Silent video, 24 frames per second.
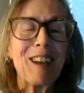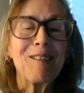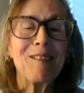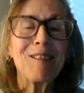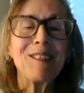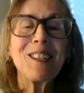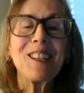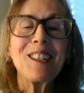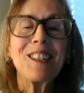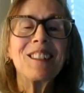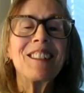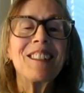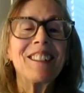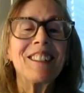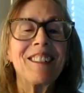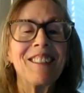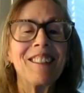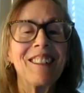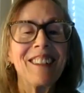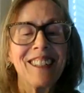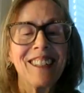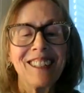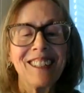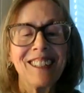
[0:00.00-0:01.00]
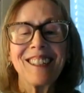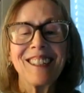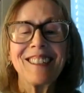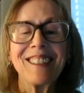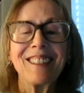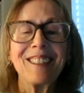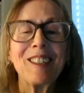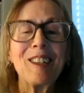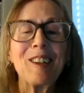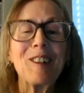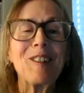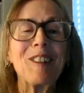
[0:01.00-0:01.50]
that was hilarious.
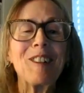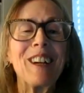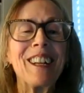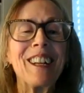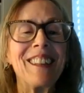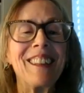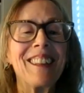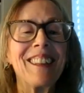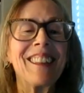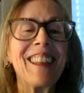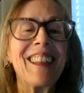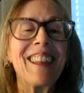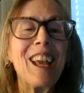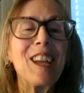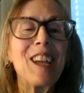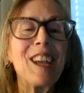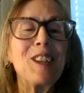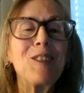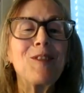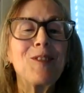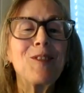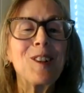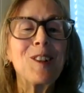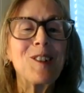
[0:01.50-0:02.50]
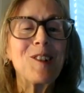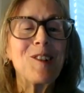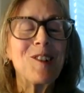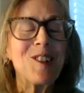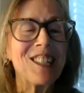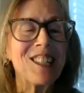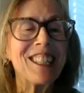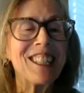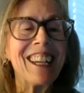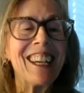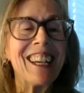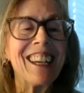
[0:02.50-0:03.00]
Yeah. All right. Thank you for
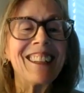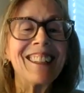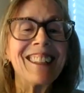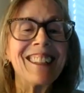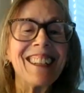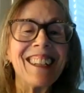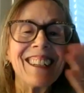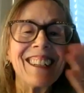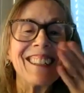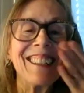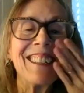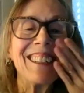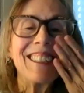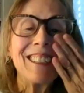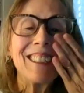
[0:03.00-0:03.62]
understanding.